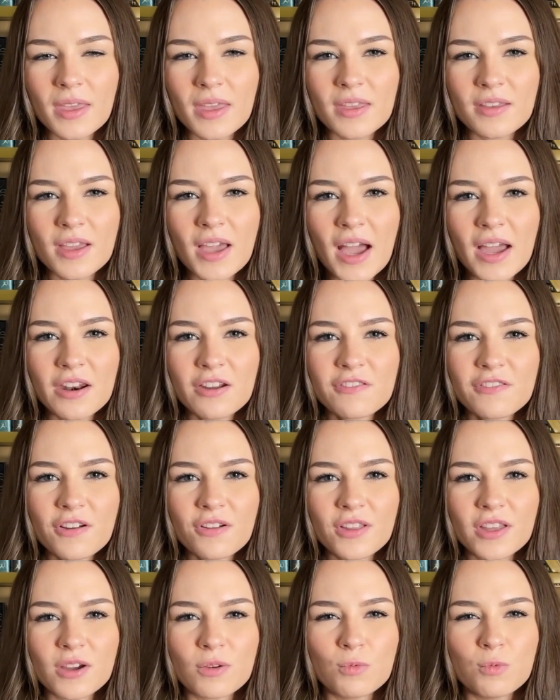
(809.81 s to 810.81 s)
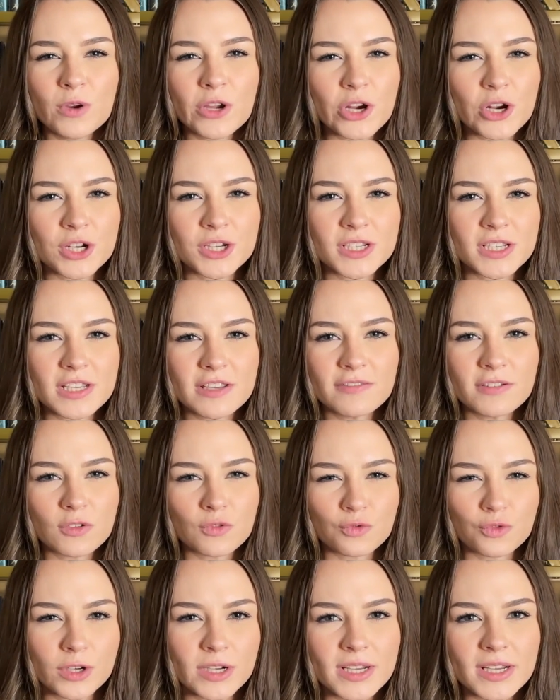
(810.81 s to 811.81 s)
It kind of felt like weird to
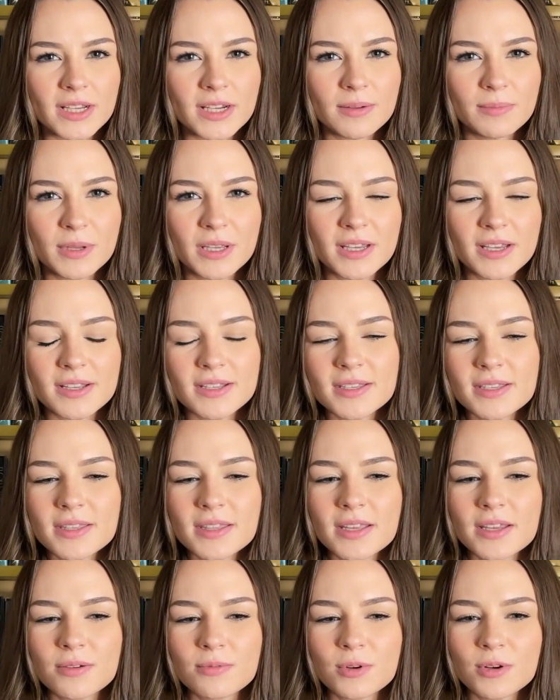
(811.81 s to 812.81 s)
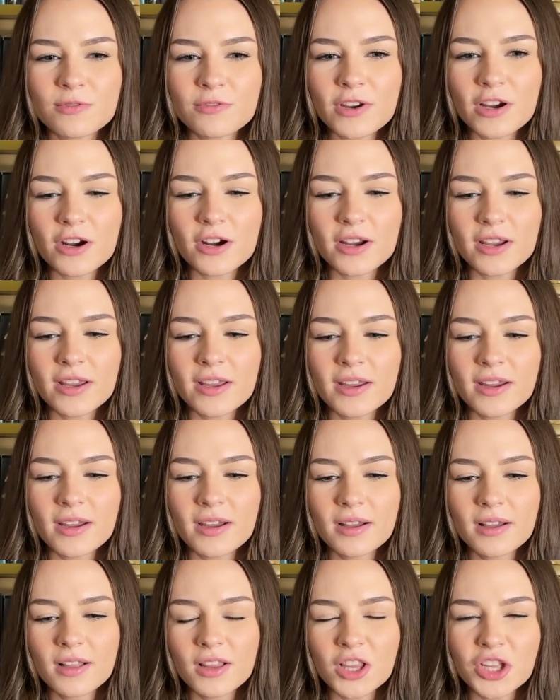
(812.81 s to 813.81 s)
even read because they were very
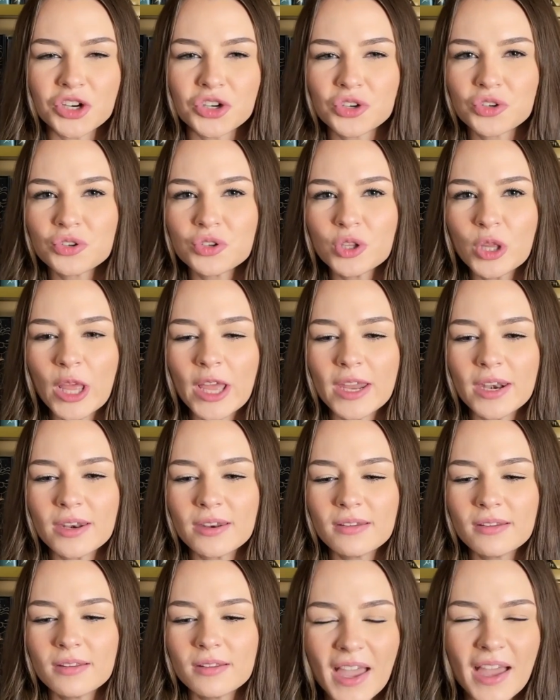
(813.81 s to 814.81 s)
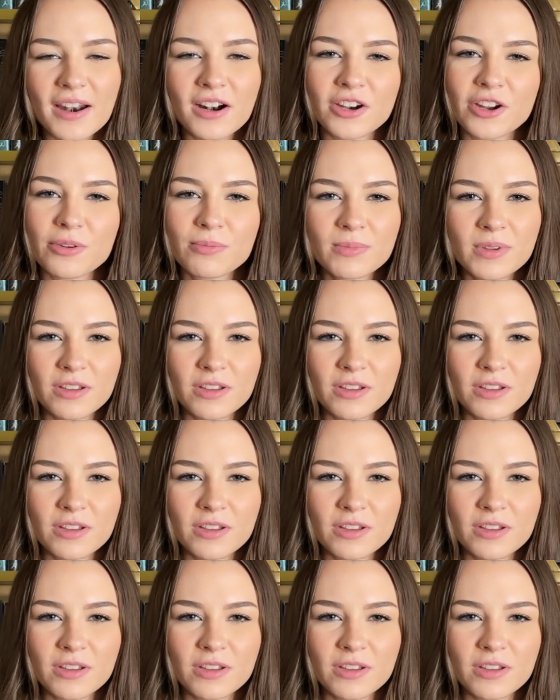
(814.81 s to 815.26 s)
clinical, and I don't know.